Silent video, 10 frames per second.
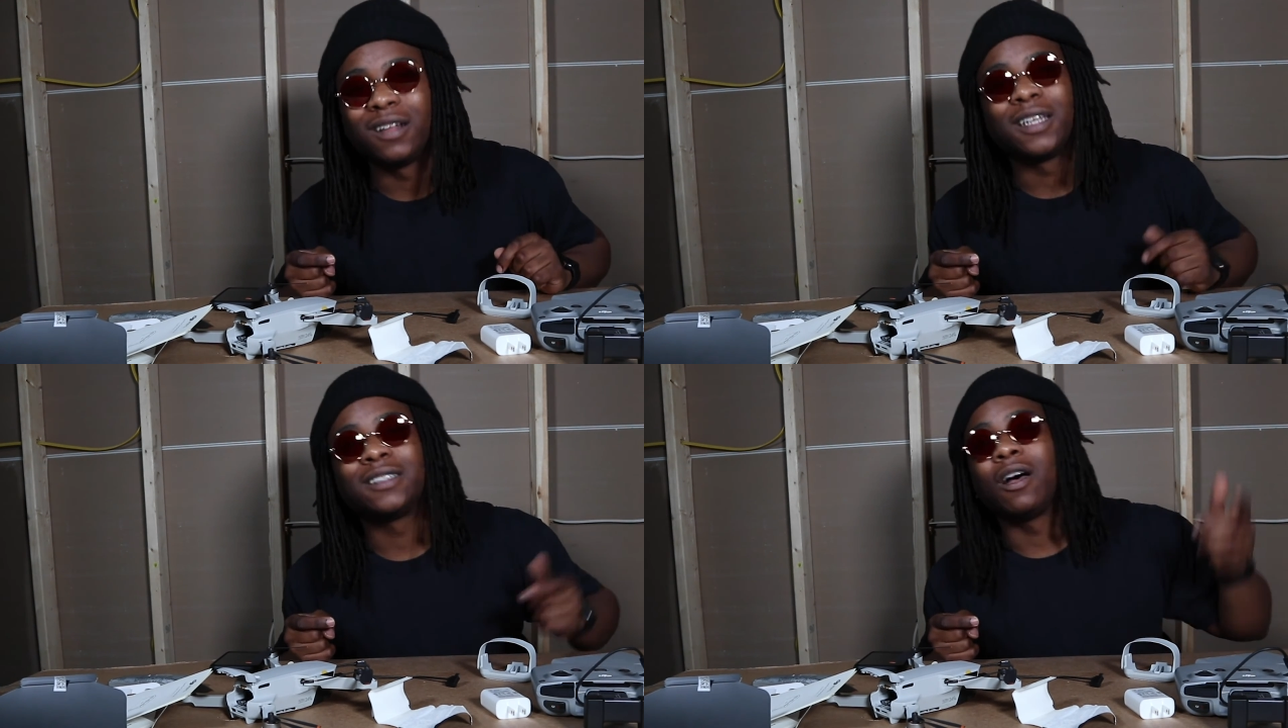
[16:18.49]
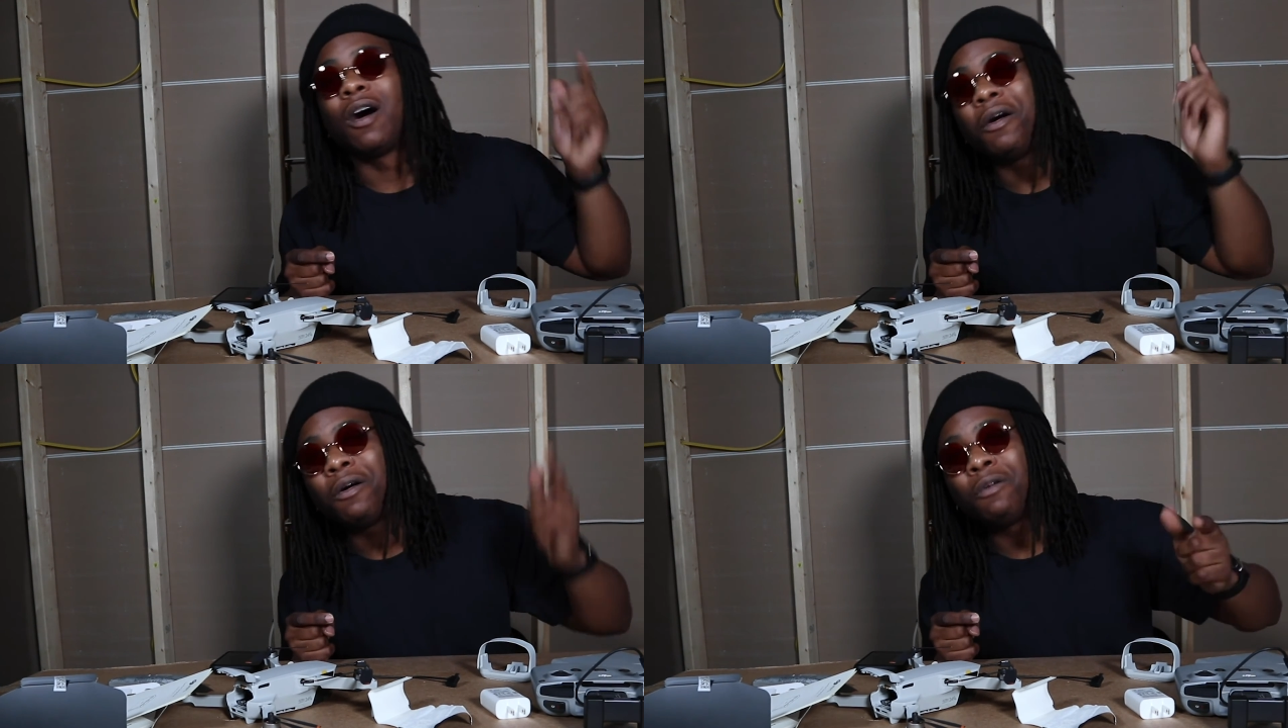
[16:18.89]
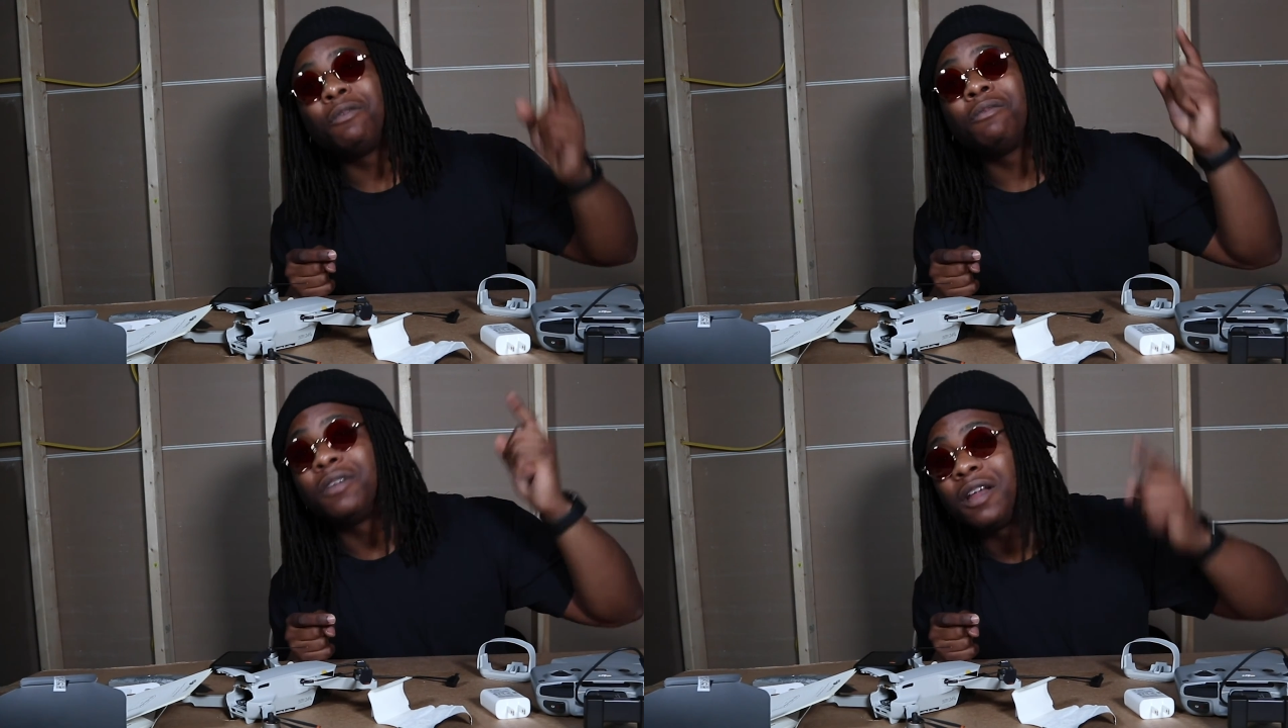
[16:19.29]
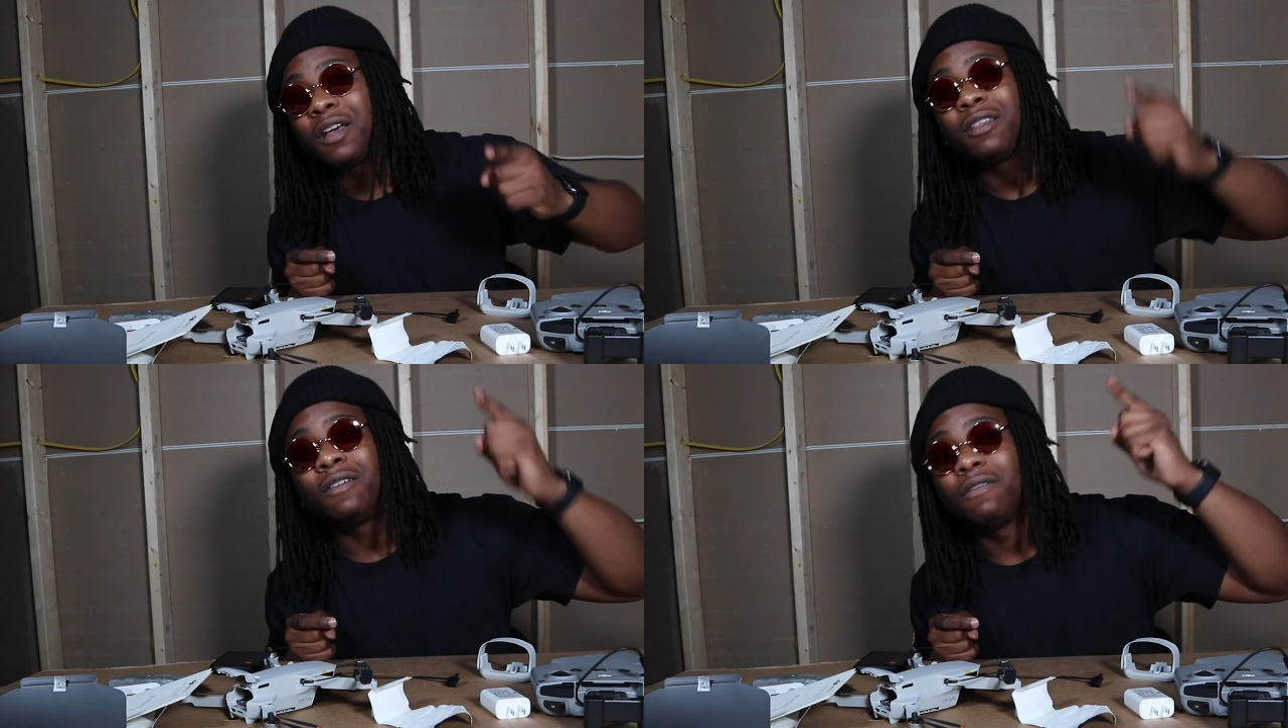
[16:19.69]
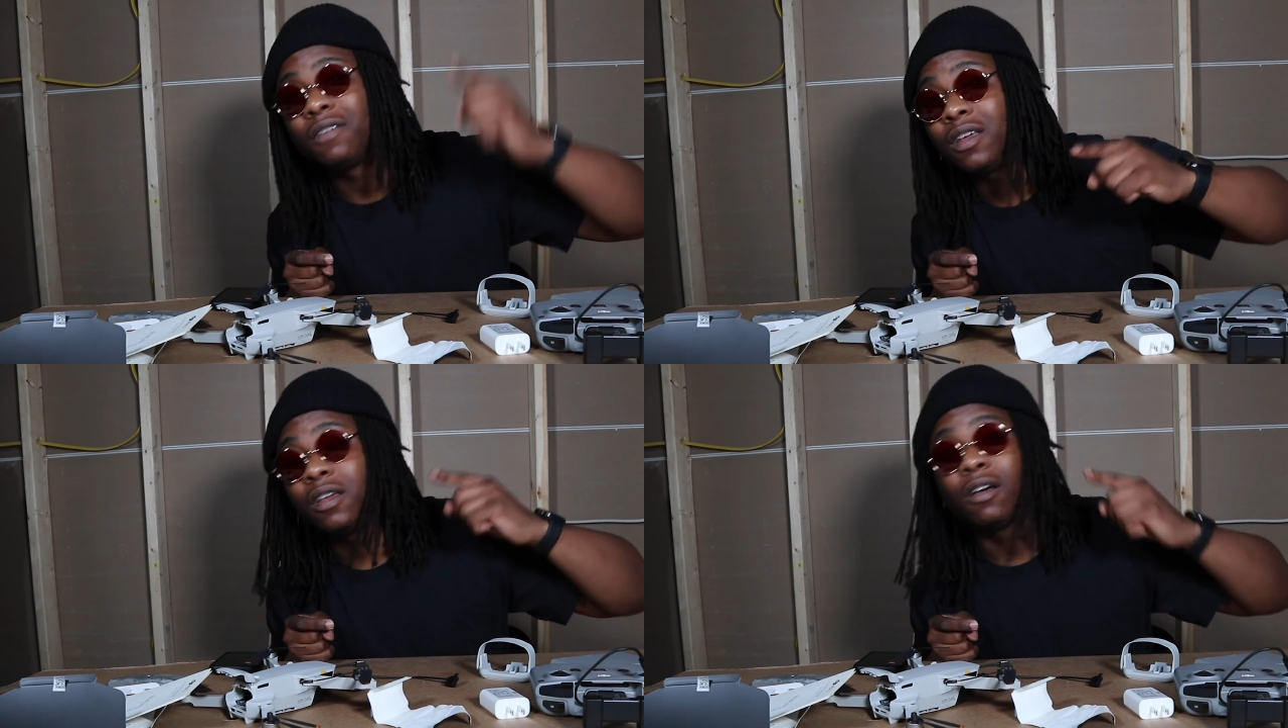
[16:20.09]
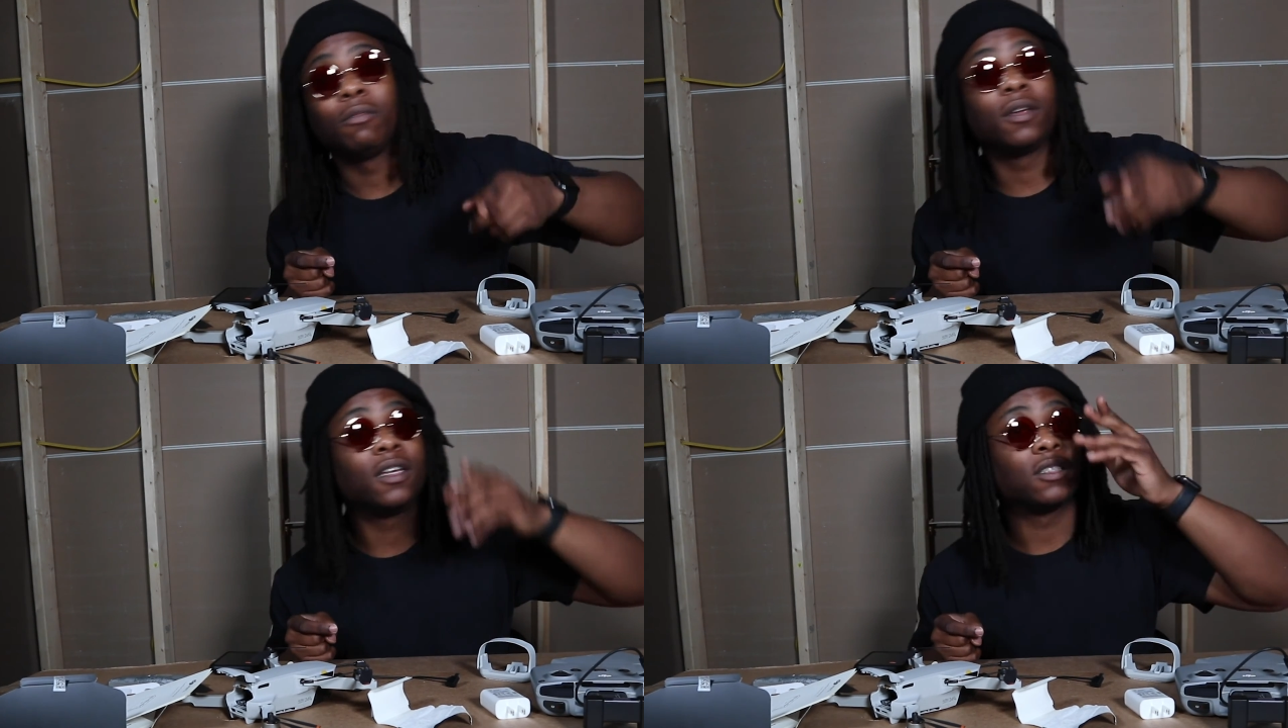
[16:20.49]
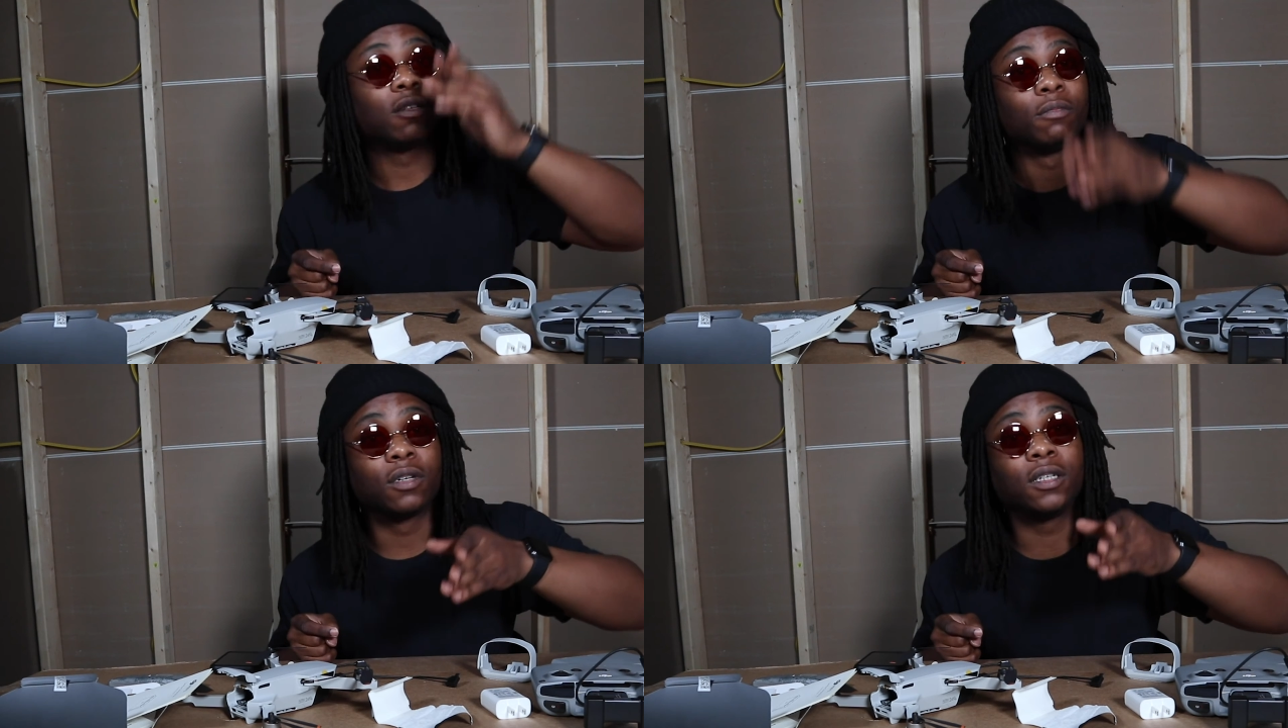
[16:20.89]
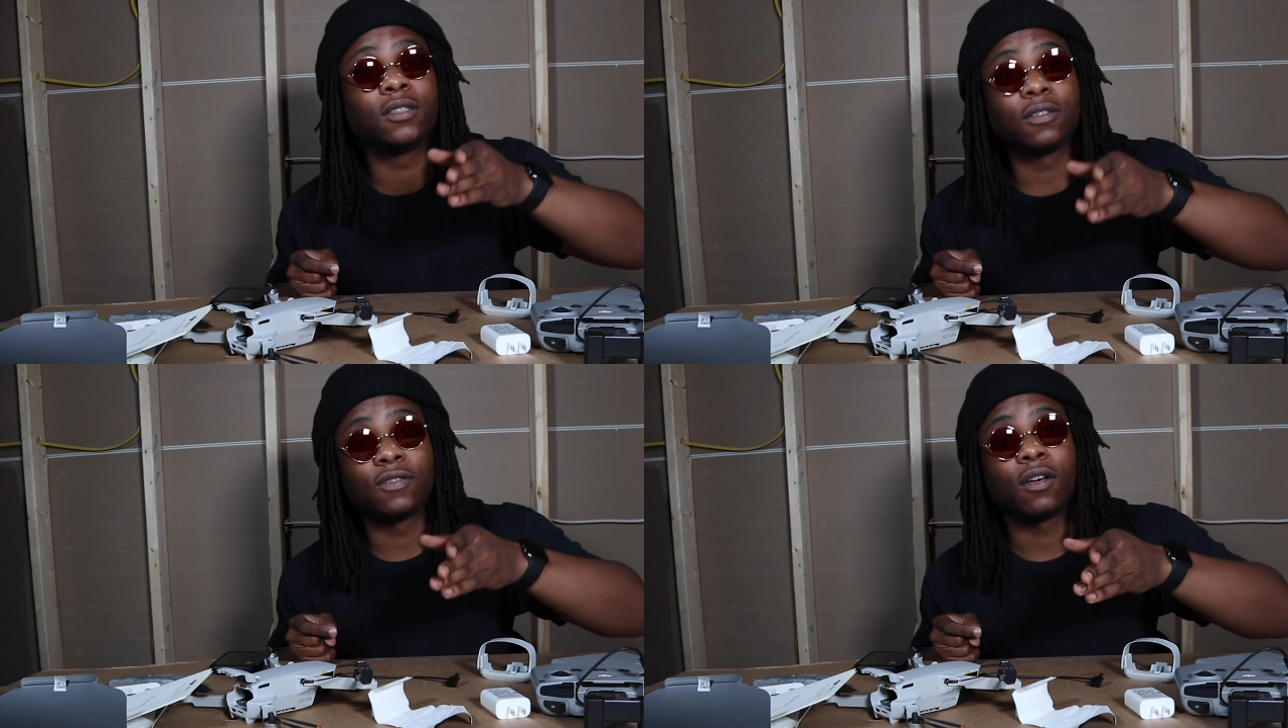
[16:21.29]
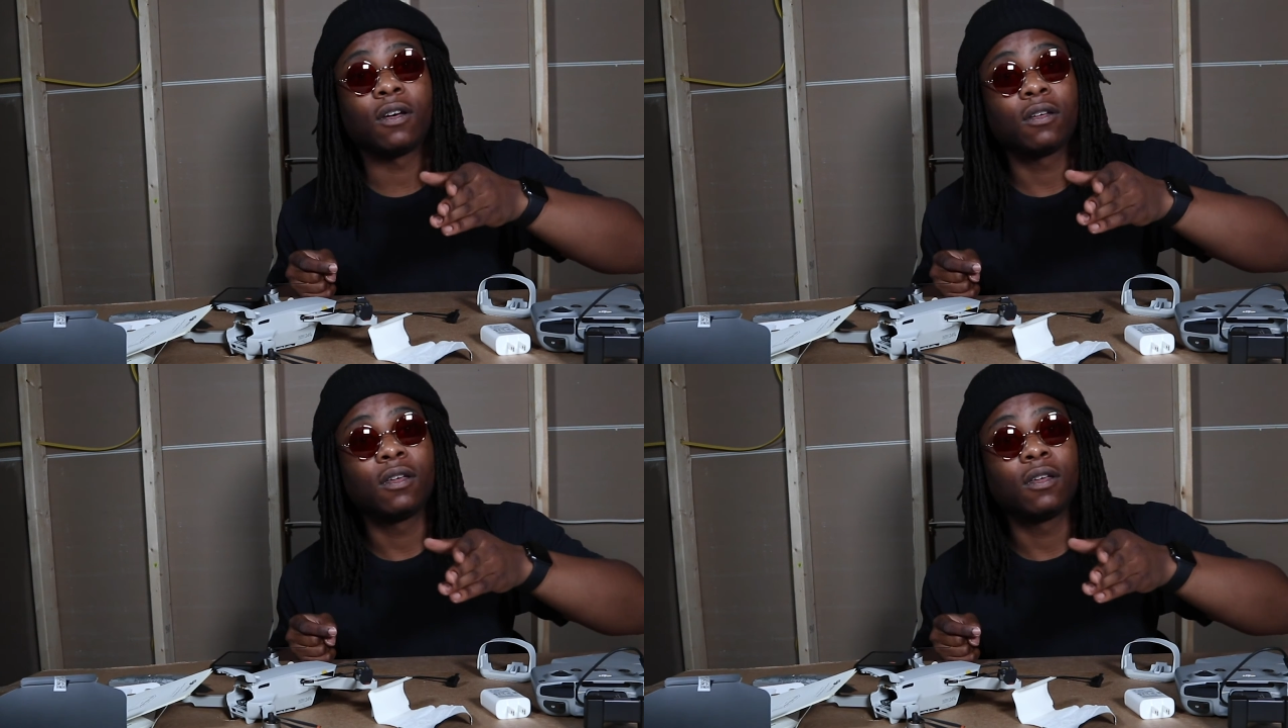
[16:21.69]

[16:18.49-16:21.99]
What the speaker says: And that's a whole nother video. But it's the breeze's fault.